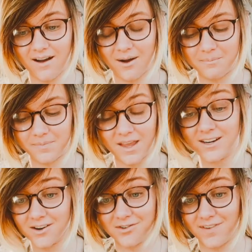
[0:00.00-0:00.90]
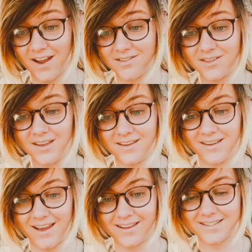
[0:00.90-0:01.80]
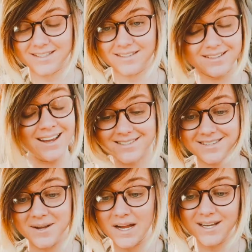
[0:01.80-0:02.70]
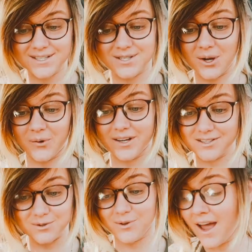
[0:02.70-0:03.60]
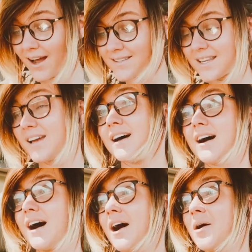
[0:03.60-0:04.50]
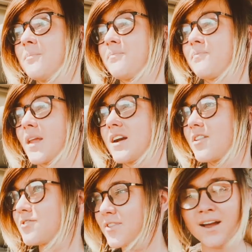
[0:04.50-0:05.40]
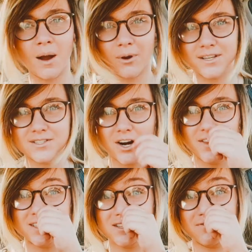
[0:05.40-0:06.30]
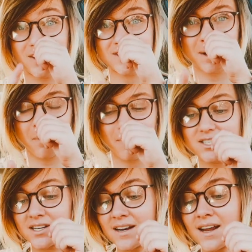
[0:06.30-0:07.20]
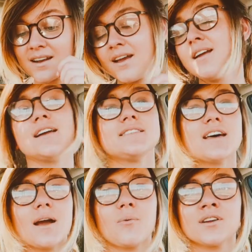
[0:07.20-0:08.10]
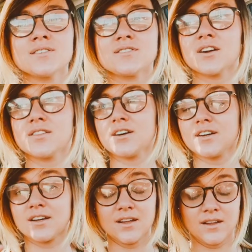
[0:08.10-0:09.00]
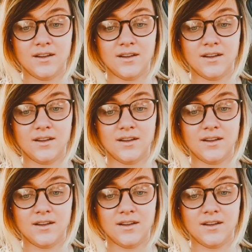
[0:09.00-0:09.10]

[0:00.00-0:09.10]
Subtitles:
in our faith. And yes, so do that. Another thing I want to start, this is the first time I'm mentioning it, is that I want to start the